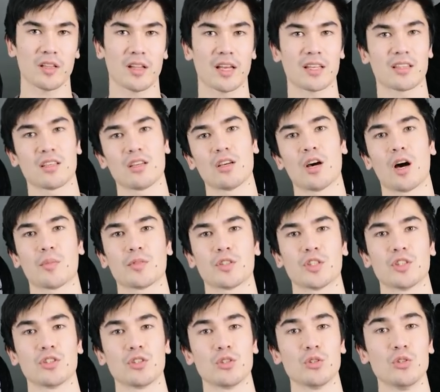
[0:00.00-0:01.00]
like the
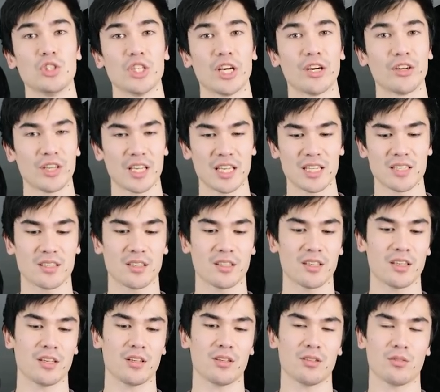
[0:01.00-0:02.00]
option to gel
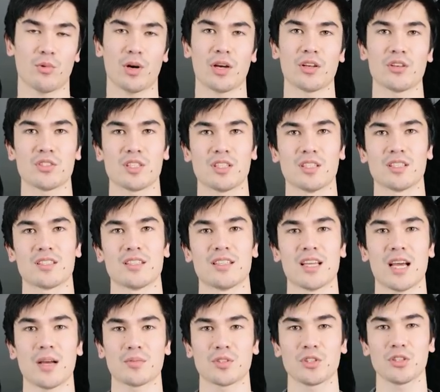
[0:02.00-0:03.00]
easily while using this
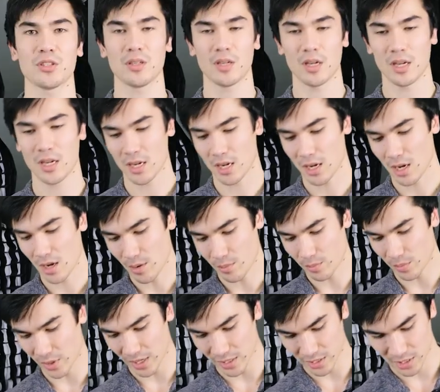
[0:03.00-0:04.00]
adapter.
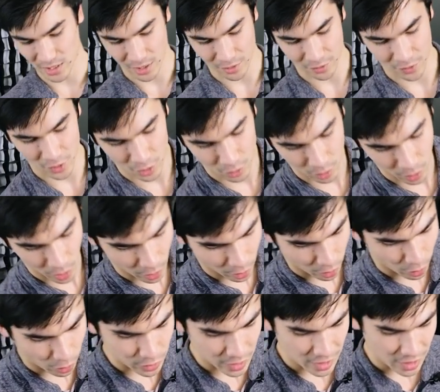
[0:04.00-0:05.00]
But if you are
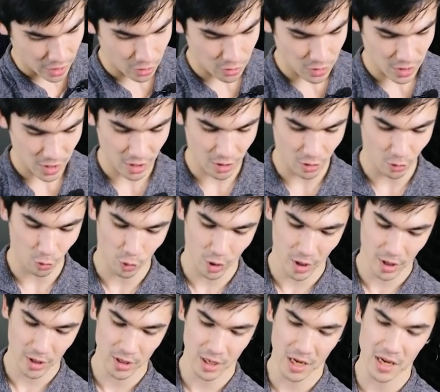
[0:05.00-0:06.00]
only using
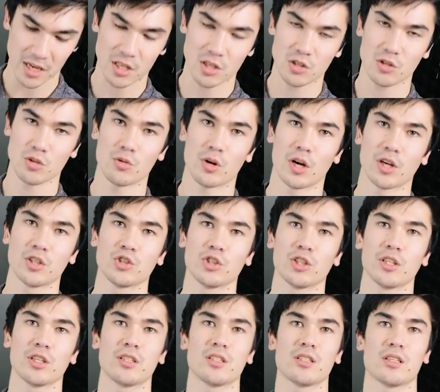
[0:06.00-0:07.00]
one
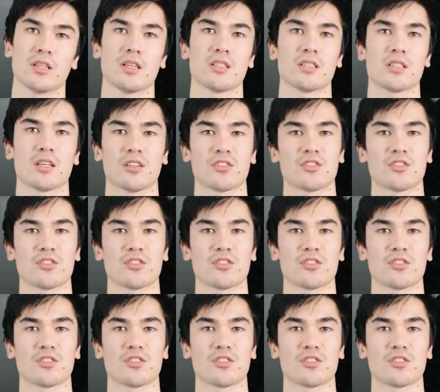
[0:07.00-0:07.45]
AD200 inside a